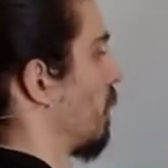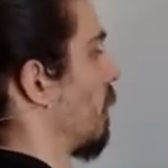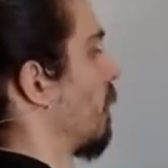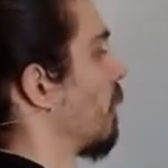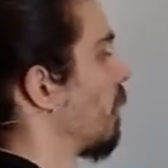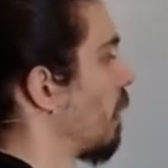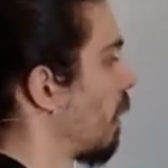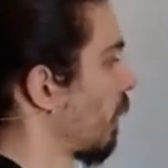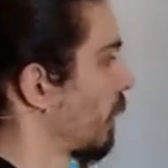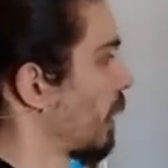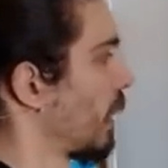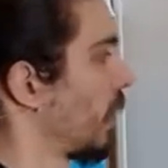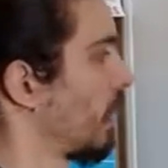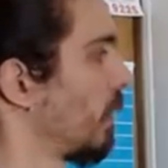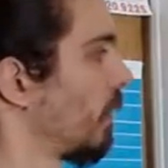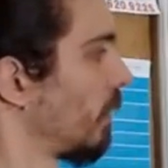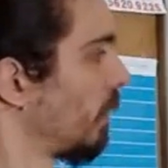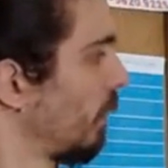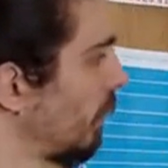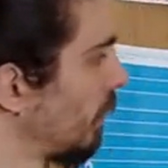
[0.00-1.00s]
Okay,
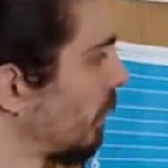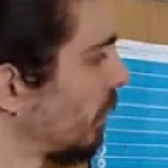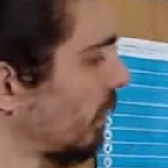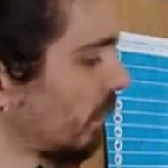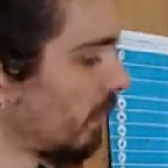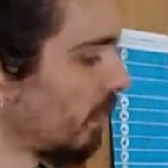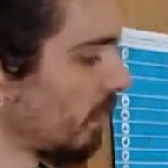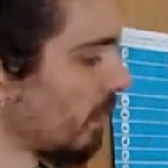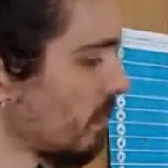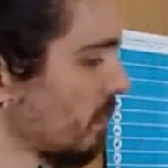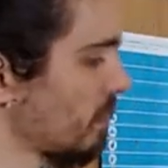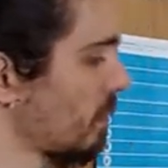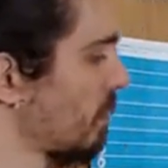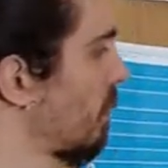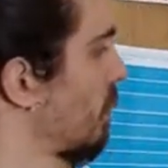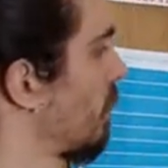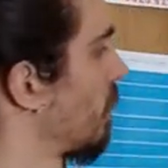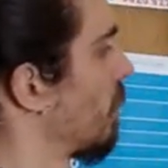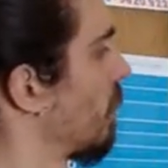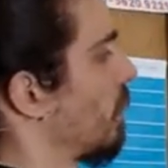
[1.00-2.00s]
here it is.
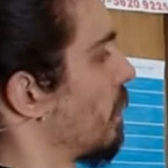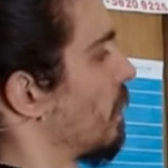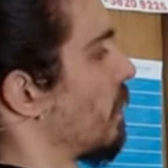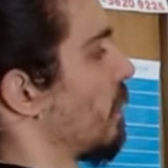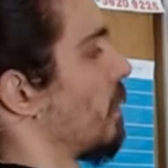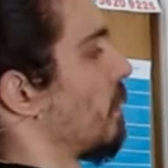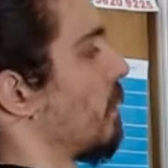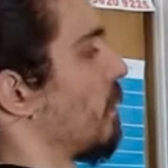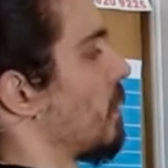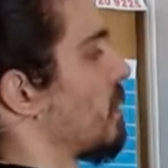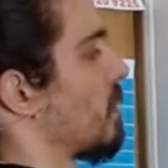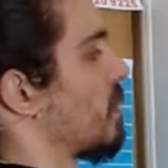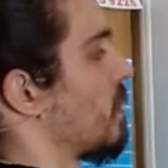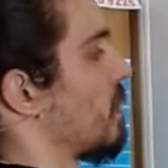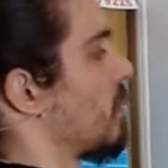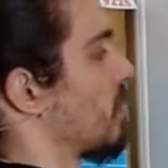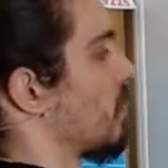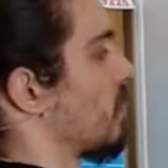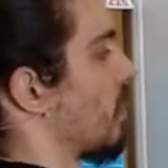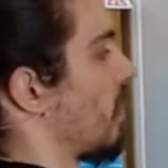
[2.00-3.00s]
This is
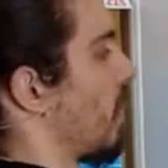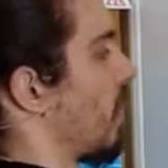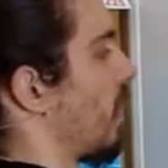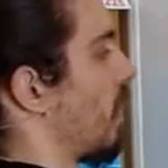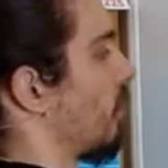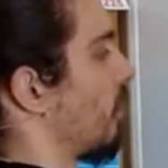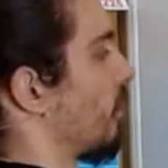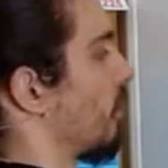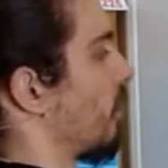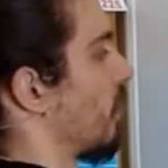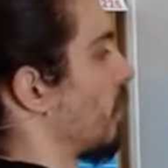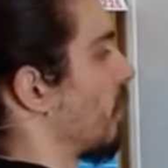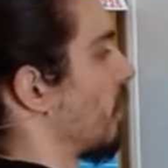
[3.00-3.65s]
alpha.